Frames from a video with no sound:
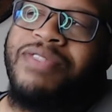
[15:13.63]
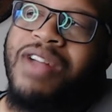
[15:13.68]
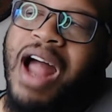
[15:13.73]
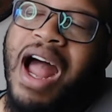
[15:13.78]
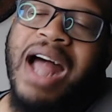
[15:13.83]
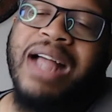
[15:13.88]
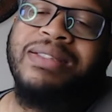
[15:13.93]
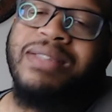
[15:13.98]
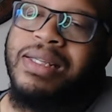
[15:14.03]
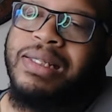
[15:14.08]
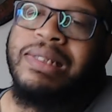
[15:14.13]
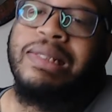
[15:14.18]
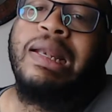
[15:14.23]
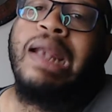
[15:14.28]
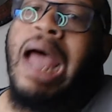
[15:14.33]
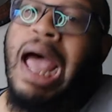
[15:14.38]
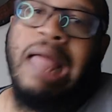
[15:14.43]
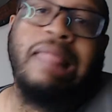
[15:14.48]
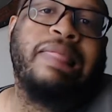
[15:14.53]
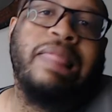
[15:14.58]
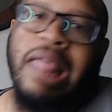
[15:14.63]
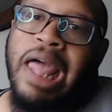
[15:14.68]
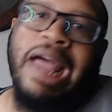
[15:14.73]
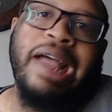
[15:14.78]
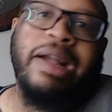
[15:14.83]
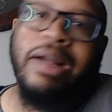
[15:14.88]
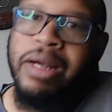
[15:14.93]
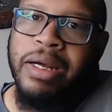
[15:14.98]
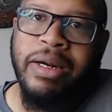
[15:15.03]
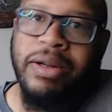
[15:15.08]
Gods is not
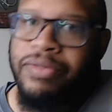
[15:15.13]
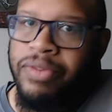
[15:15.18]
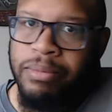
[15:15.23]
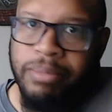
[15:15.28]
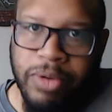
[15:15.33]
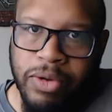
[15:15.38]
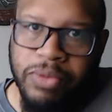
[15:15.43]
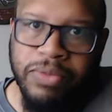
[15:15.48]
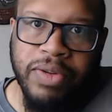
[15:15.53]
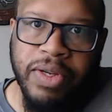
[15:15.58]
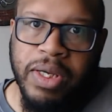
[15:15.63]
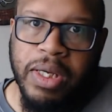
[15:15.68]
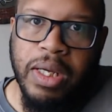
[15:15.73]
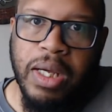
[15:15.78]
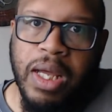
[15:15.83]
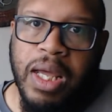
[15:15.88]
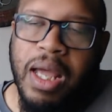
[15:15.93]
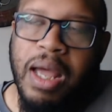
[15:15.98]
that good of a movie.